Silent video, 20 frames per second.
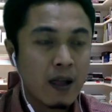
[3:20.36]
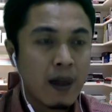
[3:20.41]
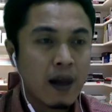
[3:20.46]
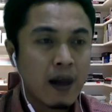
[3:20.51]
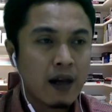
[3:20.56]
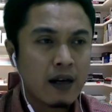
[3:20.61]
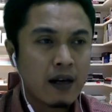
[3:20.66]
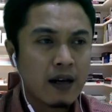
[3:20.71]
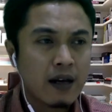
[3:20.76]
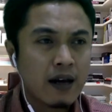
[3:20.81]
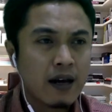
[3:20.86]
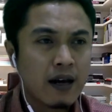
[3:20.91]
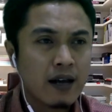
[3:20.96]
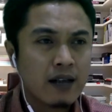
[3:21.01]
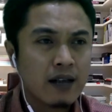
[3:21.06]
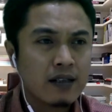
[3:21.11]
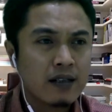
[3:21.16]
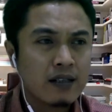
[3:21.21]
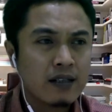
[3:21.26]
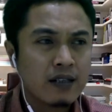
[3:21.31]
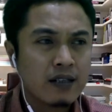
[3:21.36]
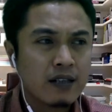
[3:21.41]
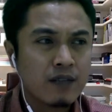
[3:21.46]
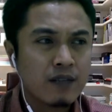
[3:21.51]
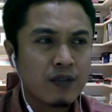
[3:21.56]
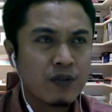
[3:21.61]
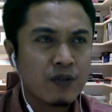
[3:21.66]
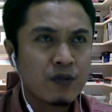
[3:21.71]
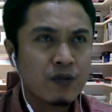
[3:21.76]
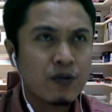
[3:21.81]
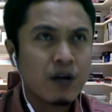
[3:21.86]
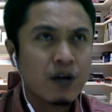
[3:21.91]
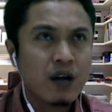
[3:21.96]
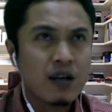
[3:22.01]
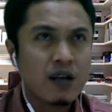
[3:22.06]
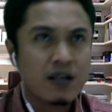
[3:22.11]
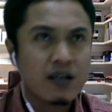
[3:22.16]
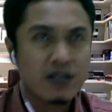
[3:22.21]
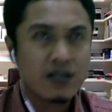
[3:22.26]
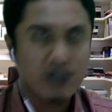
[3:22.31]
and then if you
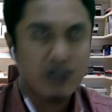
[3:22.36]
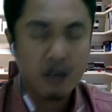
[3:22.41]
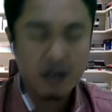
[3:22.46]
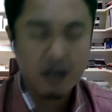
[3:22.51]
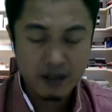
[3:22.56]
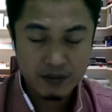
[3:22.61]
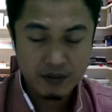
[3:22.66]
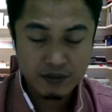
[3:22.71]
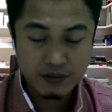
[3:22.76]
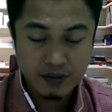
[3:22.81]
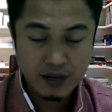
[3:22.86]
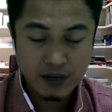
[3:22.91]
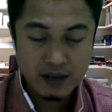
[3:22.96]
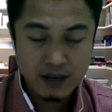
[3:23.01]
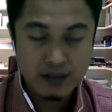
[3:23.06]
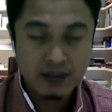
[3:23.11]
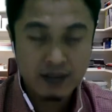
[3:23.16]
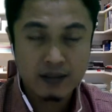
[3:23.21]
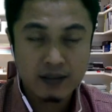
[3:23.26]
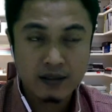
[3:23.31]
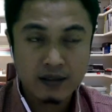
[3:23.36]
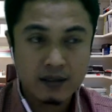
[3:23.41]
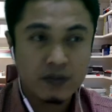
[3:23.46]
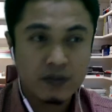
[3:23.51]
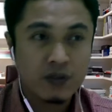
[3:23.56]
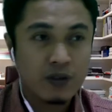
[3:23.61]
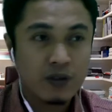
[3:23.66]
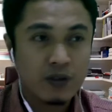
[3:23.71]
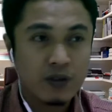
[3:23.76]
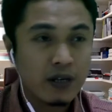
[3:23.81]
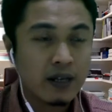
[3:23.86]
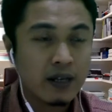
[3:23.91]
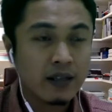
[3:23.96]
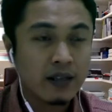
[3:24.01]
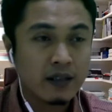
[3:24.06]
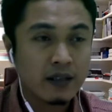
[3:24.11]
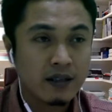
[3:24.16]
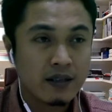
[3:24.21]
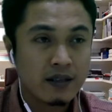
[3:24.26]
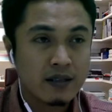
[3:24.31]
guys not interested in joining
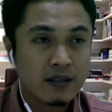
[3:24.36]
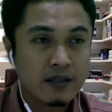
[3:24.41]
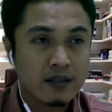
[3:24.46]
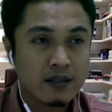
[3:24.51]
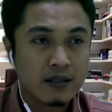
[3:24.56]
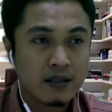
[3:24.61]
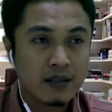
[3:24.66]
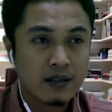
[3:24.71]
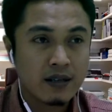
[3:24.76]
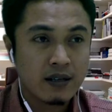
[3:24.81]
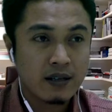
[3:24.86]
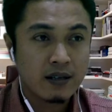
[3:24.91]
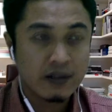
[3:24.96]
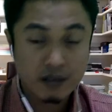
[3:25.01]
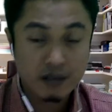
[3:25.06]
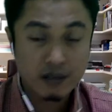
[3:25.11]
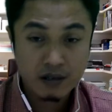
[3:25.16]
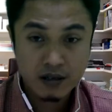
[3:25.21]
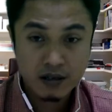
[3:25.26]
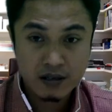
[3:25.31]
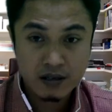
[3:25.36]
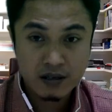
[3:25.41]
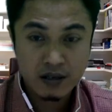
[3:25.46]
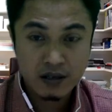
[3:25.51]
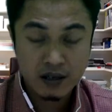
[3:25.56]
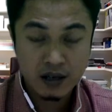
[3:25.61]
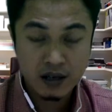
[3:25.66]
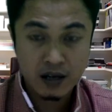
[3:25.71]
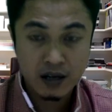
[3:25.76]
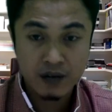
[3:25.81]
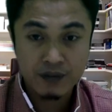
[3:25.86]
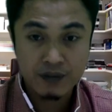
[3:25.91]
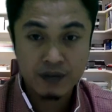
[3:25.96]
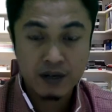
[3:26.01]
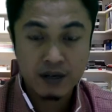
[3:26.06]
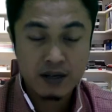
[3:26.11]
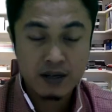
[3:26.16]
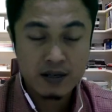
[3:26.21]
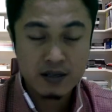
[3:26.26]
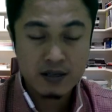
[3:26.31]
this international
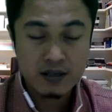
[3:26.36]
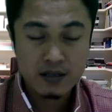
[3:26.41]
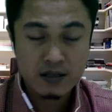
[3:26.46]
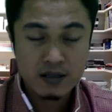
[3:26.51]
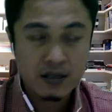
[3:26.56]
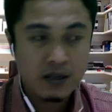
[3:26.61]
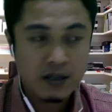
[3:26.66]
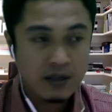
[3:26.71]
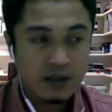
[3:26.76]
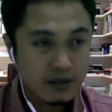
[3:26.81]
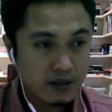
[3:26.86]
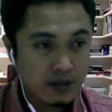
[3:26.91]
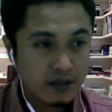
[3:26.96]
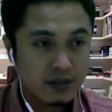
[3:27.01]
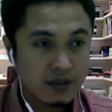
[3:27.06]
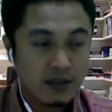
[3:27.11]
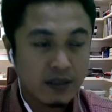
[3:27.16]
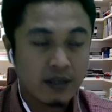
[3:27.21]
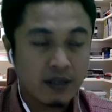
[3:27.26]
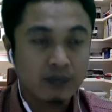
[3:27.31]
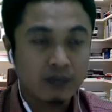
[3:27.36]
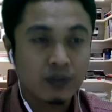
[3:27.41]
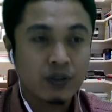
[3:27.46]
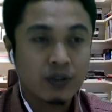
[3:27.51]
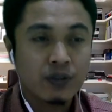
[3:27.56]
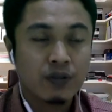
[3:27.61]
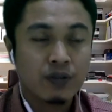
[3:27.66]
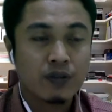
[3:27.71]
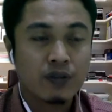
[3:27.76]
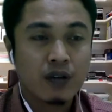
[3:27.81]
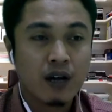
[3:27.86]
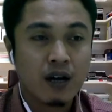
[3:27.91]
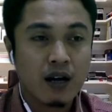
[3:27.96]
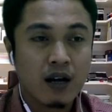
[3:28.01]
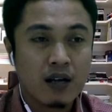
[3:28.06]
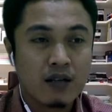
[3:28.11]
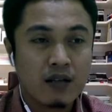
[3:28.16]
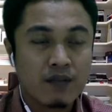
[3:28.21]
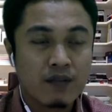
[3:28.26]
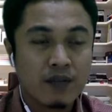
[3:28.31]
conference, so it's up to you
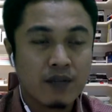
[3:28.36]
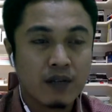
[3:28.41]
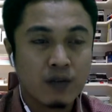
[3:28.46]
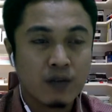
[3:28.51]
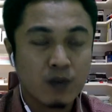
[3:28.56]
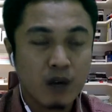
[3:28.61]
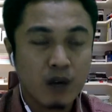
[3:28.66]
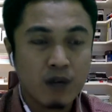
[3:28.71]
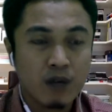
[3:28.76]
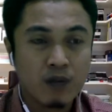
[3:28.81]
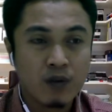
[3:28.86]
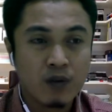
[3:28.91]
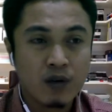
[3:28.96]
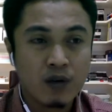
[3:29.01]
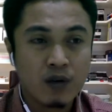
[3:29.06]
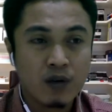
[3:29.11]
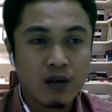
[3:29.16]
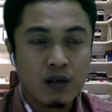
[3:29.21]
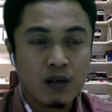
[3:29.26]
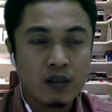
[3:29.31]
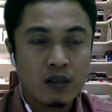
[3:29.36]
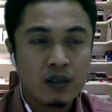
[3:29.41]
guys. But one more